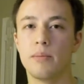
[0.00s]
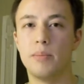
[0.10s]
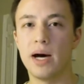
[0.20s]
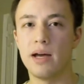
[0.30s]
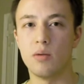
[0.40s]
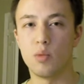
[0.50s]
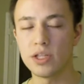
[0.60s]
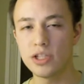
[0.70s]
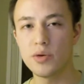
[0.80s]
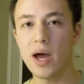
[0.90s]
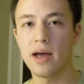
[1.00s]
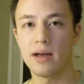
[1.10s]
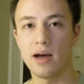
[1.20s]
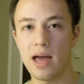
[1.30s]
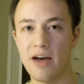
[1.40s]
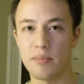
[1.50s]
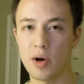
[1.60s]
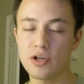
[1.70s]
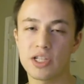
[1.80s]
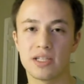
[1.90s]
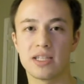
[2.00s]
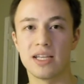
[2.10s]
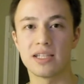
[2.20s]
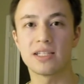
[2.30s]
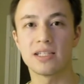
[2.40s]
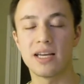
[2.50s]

But once you have purchased this,